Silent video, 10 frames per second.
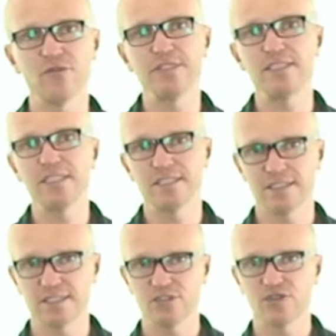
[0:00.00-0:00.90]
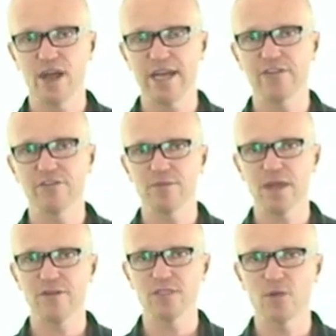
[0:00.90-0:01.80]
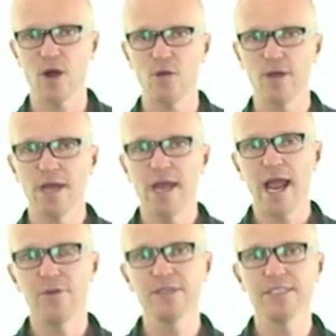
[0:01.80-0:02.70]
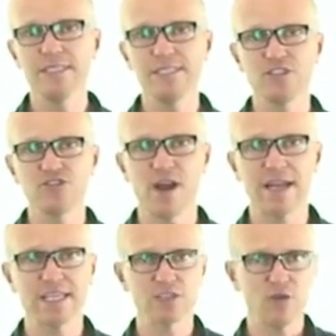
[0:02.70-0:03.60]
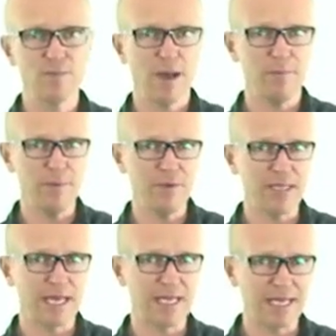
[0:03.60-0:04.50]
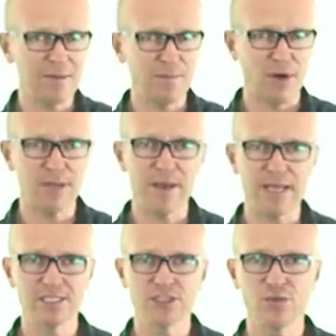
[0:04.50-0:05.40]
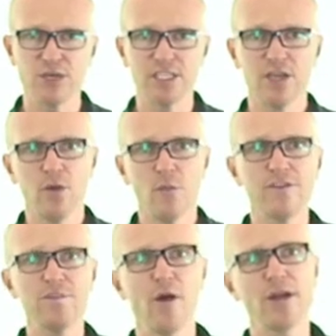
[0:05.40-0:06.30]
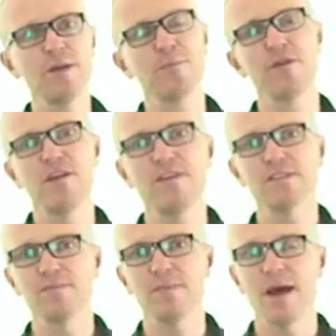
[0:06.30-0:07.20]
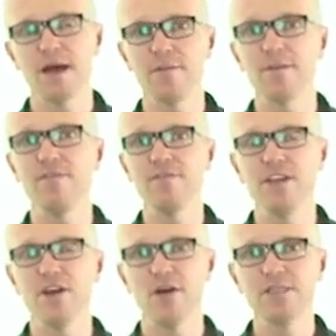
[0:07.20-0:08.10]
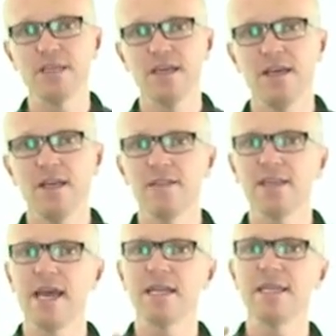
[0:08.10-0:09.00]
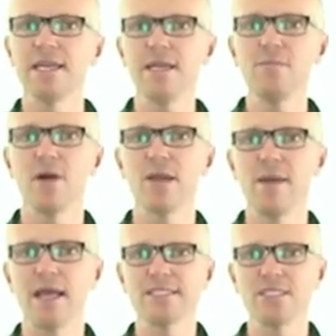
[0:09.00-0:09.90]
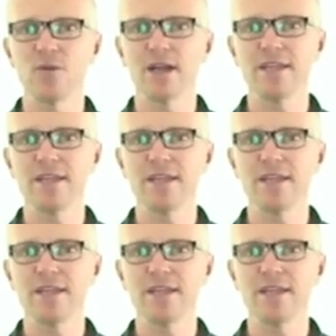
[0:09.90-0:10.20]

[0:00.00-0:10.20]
resistance training from there as well. And resistance training is all about building that lean body mass too, which we've spoken in previous videos, that lean body mass is one